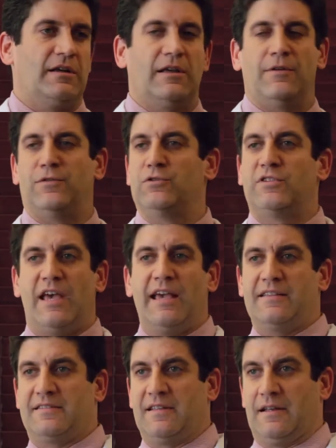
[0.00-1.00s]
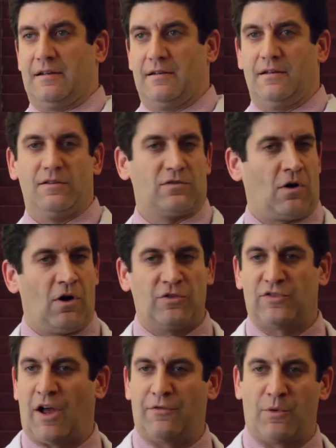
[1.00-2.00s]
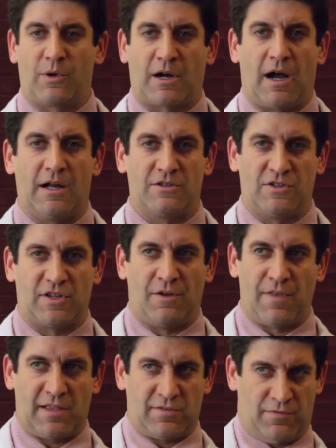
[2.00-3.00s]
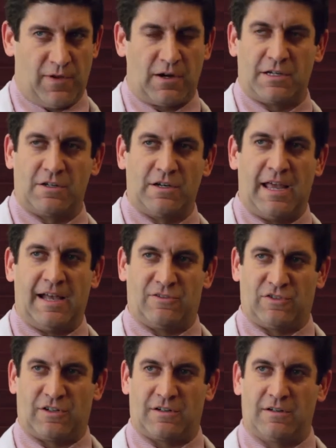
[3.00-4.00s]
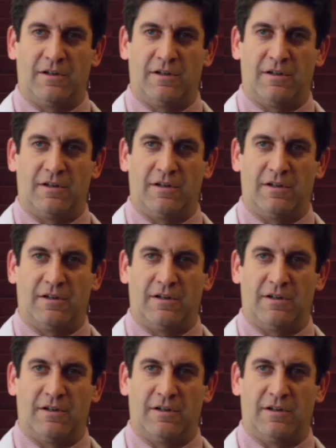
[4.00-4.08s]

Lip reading: if you taste it, it's all stuff that we're conscious of. That's a very good answer.